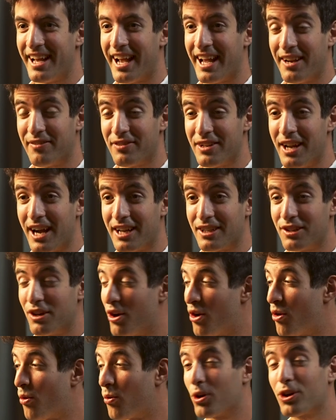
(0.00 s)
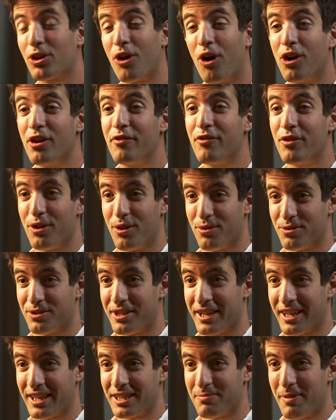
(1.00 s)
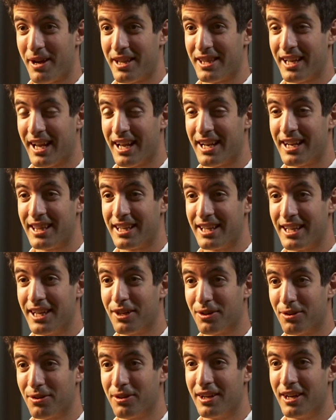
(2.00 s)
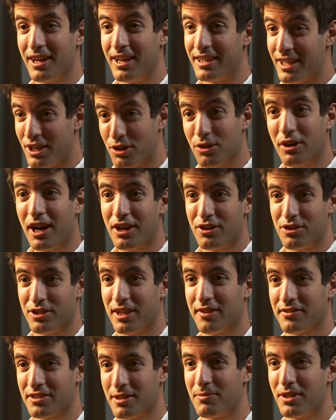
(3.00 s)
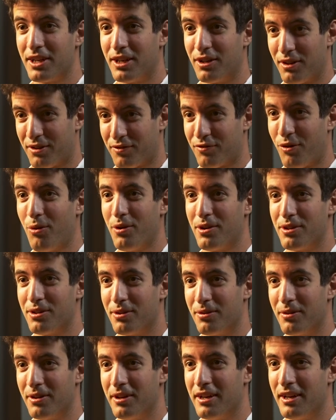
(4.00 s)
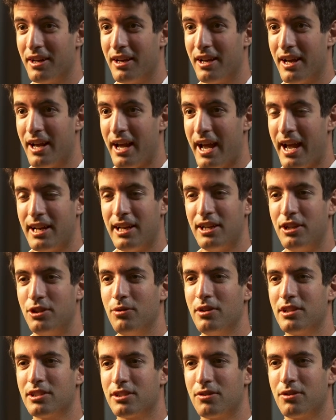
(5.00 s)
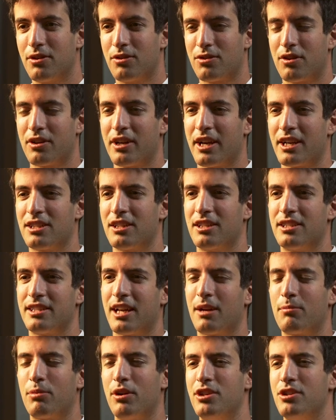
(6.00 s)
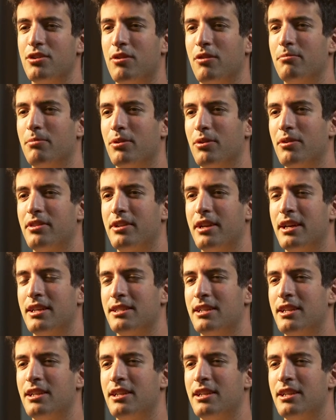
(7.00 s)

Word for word: And if not, work hard for those things by the end of the year, then you got yourself something to look forward to. And in doing so, you start to actually celebrate your own birthdays.